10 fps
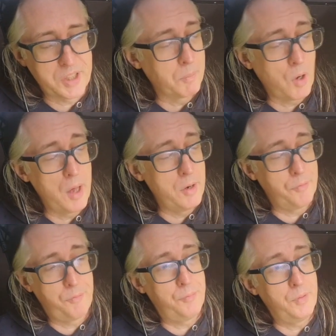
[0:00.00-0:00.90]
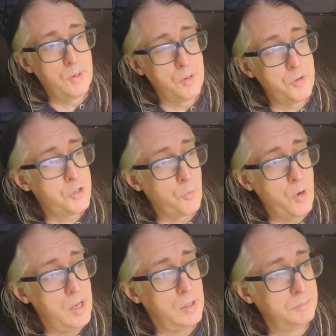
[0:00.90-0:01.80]
kind of,
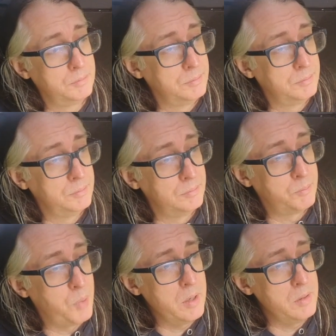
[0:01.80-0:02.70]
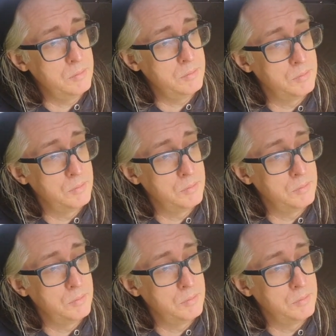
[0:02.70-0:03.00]
Sharia Britain.